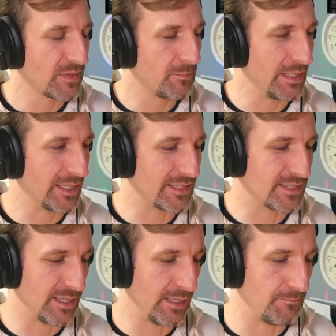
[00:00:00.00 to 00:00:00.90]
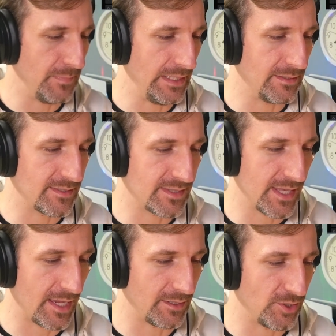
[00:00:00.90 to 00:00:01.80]
because it means
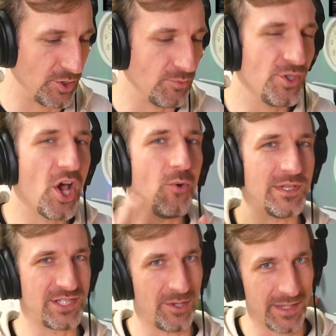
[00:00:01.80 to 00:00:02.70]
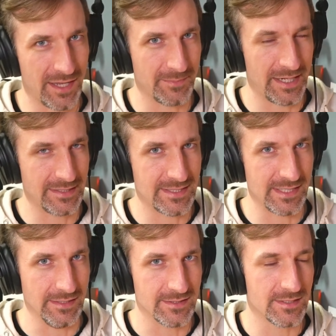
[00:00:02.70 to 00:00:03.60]
that you know what's going on behind the
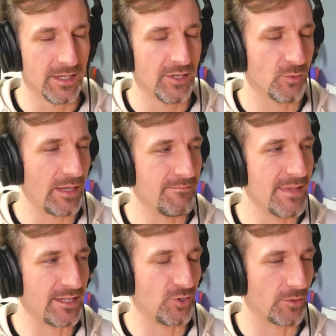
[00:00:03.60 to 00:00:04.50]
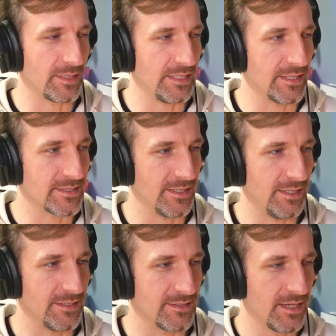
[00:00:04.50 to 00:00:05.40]
scenes. The way Meta normally does it
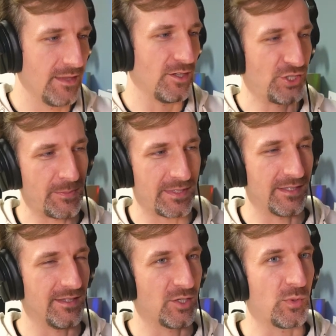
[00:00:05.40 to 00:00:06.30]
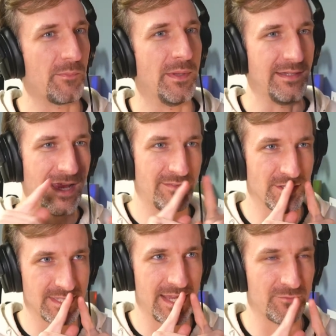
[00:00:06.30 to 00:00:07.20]
is they'll ship the equipment, uh, they'll
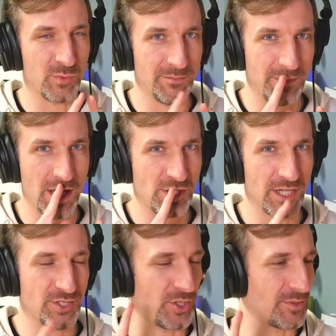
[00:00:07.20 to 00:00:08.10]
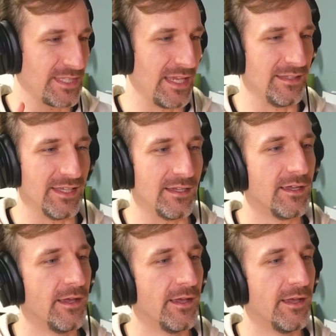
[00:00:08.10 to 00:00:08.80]
say, everyone, hush, hush, don't say anything